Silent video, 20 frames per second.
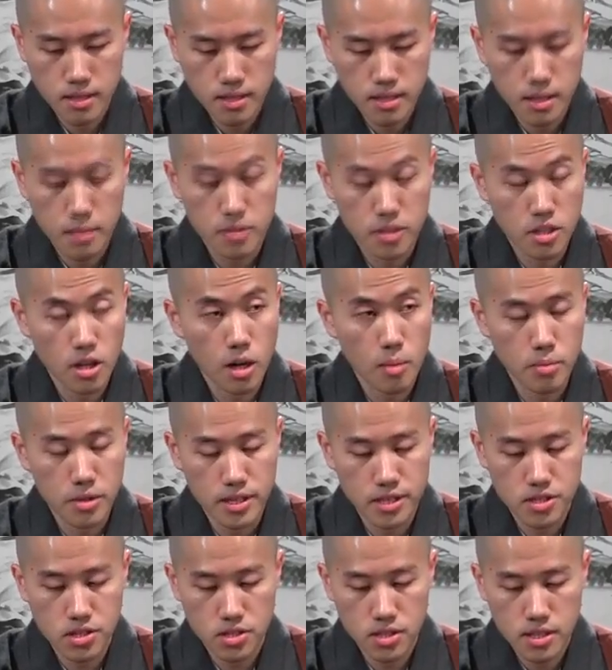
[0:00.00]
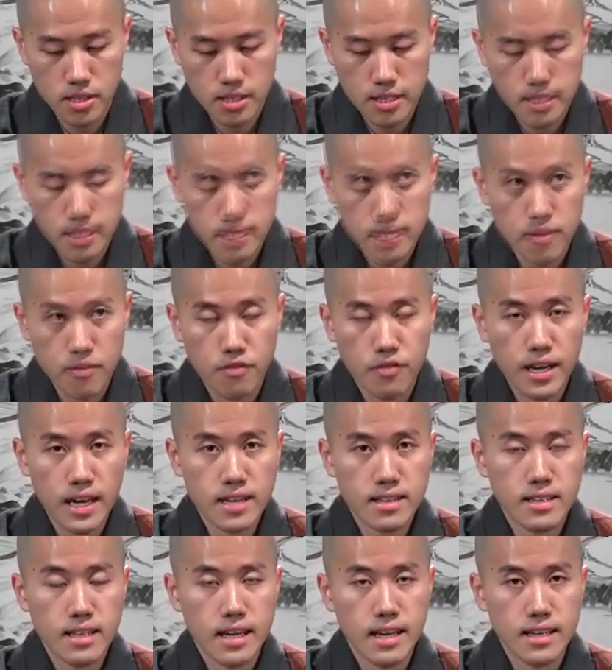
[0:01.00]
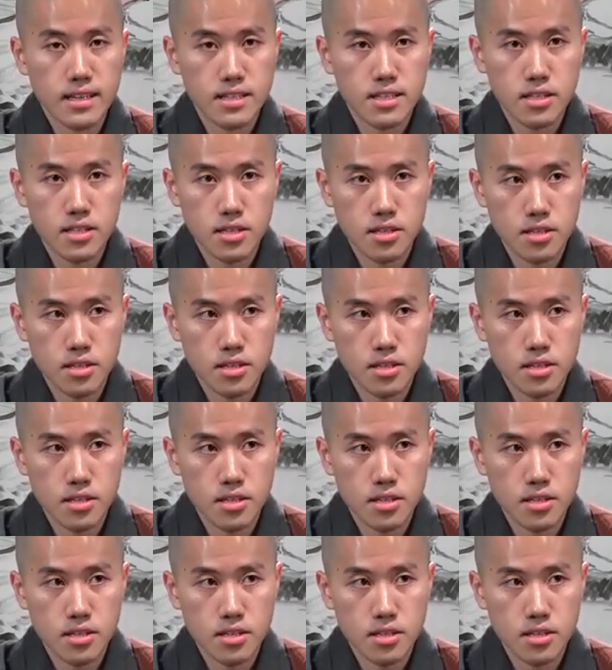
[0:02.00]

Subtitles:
separate topics. The fact that